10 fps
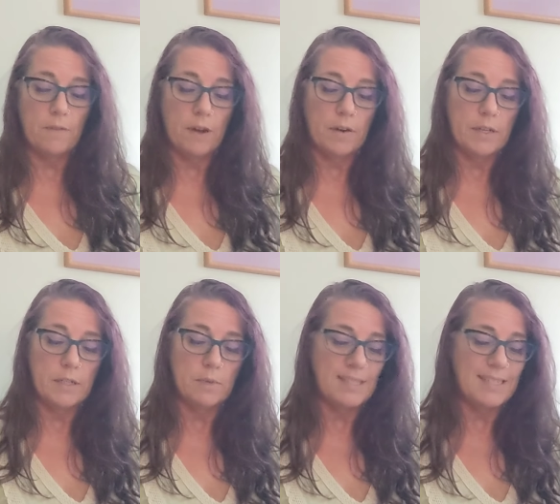
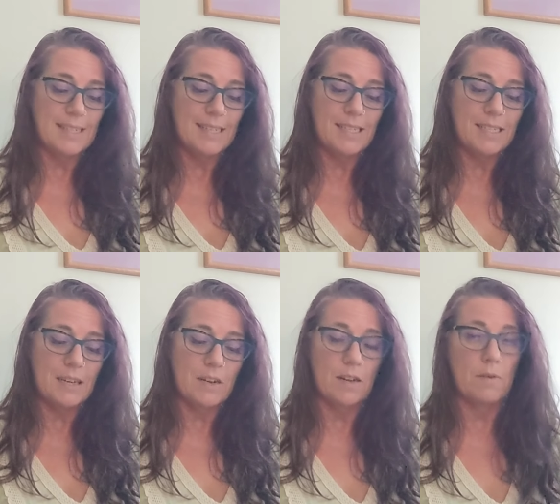fairies wasn't
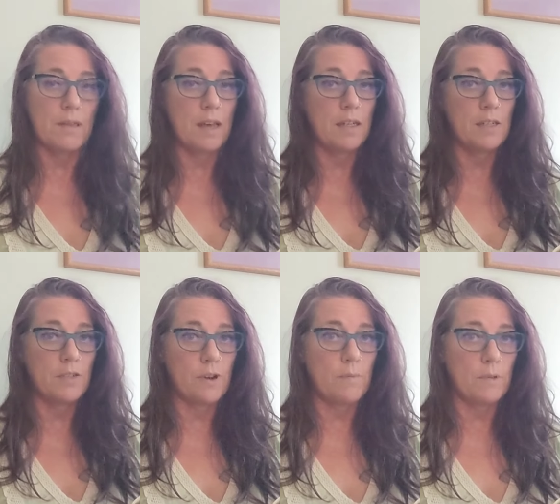necessarily without its
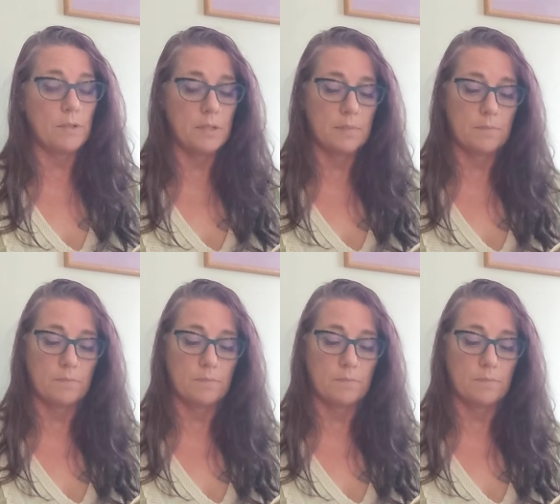troubles.